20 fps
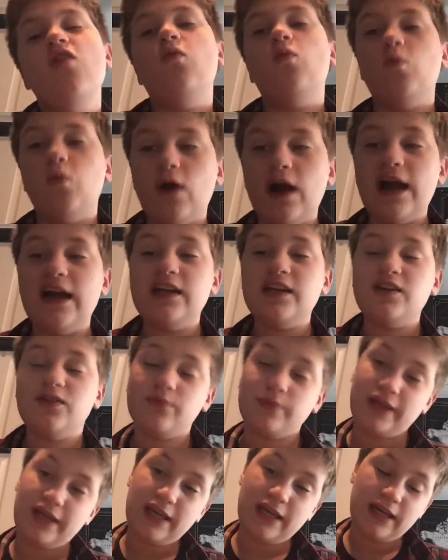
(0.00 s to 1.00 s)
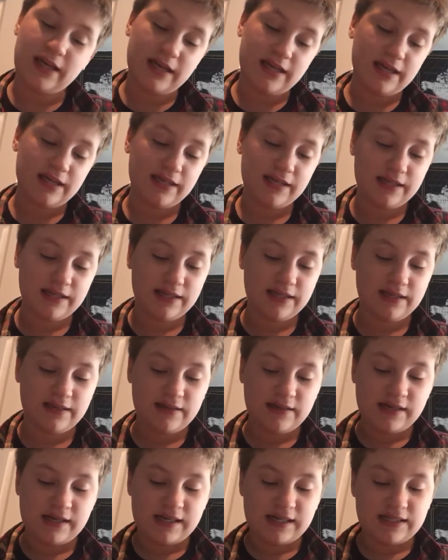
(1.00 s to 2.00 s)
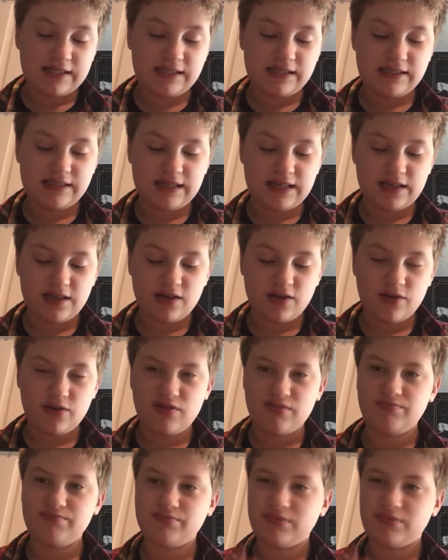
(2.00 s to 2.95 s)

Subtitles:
why don't we... So,